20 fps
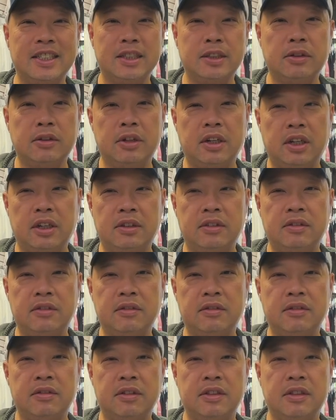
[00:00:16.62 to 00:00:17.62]
Well,
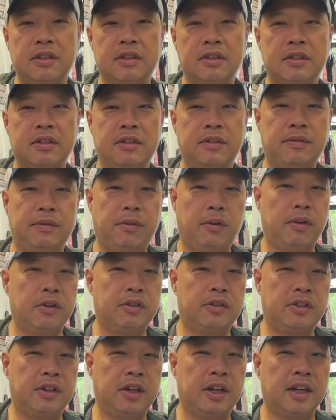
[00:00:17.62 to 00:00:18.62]

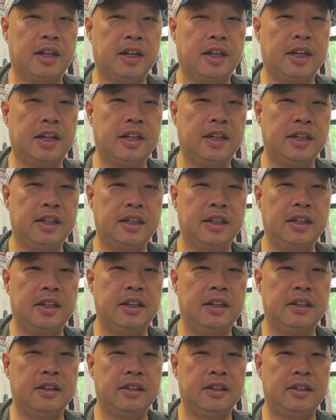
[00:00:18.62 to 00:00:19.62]
unfortunately,
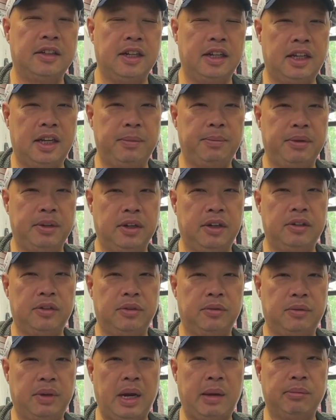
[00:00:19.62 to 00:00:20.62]
they keep it
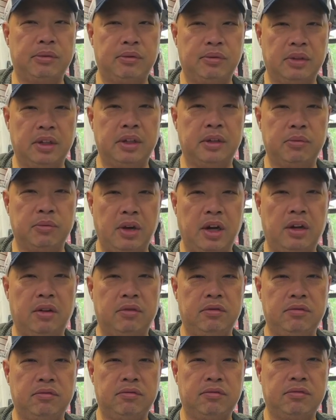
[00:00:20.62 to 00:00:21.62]
under wraps really well.
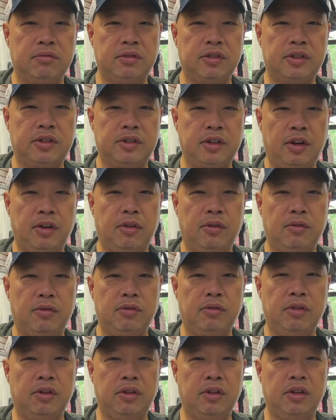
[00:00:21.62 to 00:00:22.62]
So
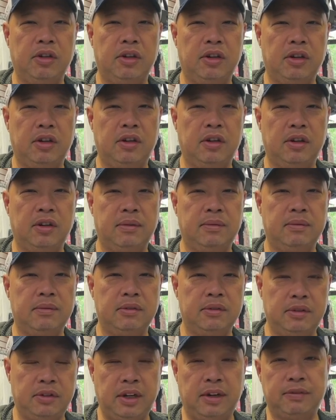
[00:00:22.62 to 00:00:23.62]

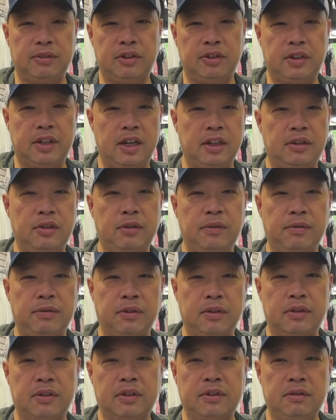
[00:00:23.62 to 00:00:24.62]
you have to stay tuned for
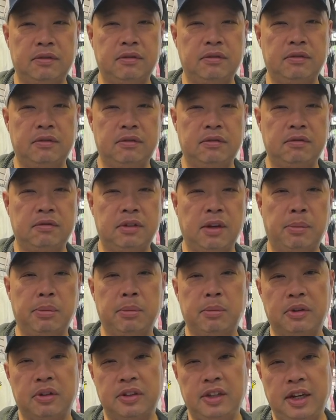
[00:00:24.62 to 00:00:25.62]
a couple
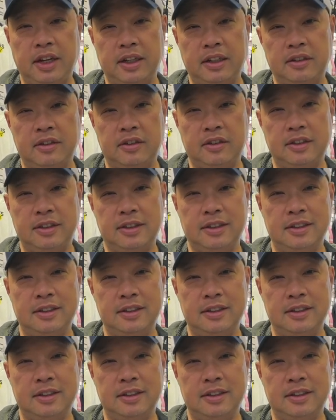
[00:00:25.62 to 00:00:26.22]
more seconds.